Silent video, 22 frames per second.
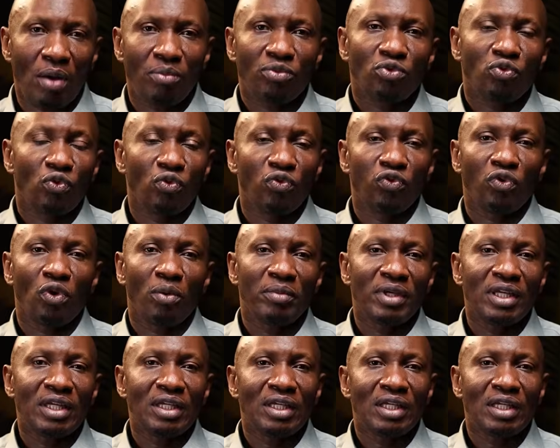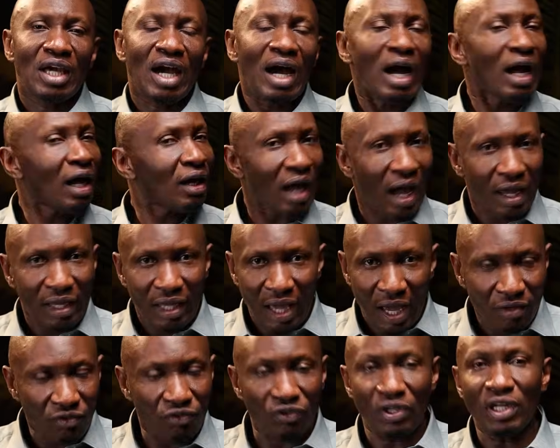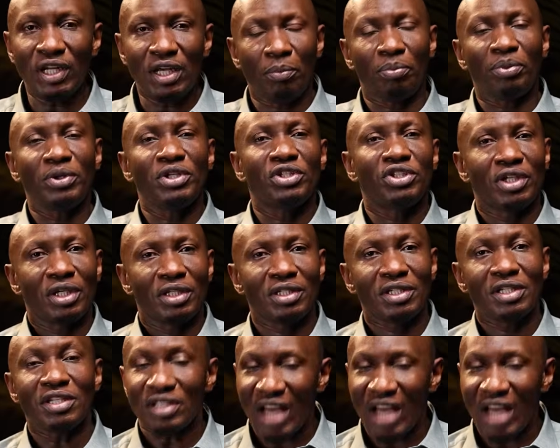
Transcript: come through for me. I really appreciate it.